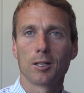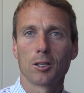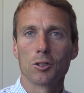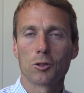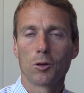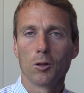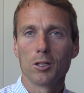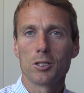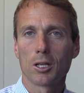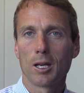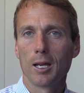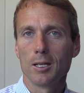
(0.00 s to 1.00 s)
the Control
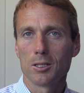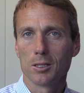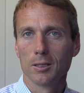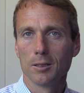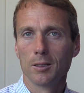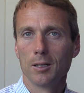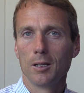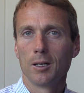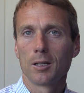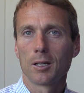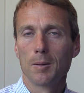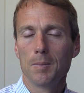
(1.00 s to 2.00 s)
Education
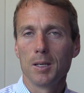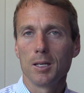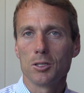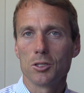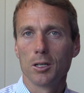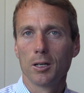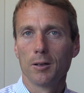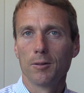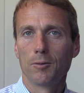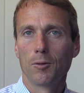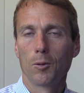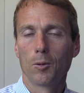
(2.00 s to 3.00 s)
Committee Chair
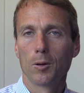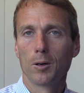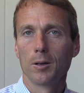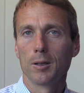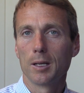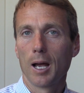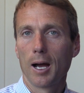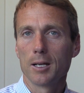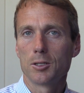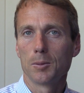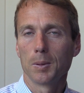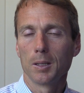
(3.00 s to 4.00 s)
for the
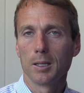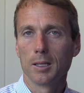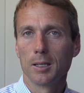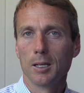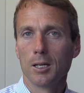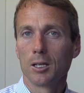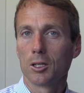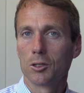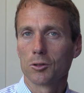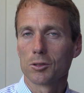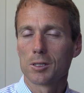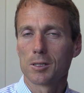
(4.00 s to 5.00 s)
IEEE
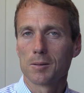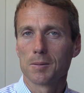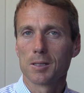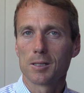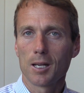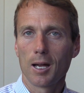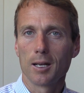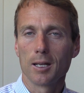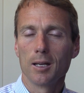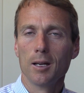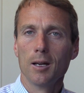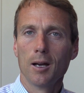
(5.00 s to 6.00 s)
Control Systems
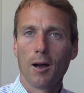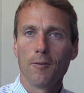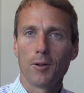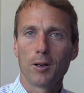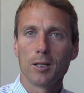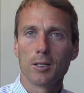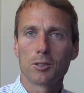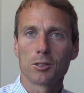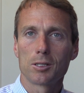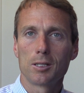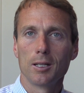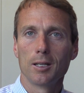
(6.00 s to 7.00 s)
Society, I'm very
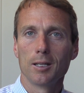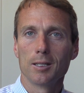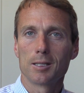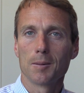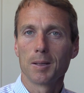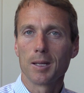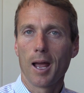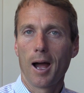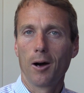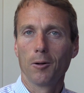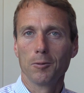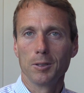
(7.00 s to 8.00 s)
interested in some of the
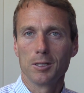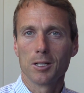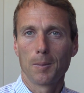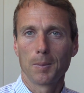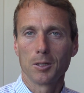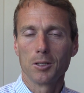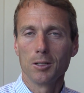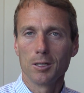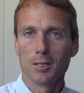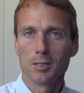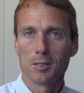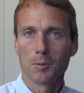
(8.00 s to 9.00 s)
outreach
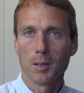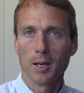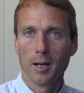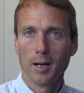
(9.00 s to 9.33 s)
opportunities that we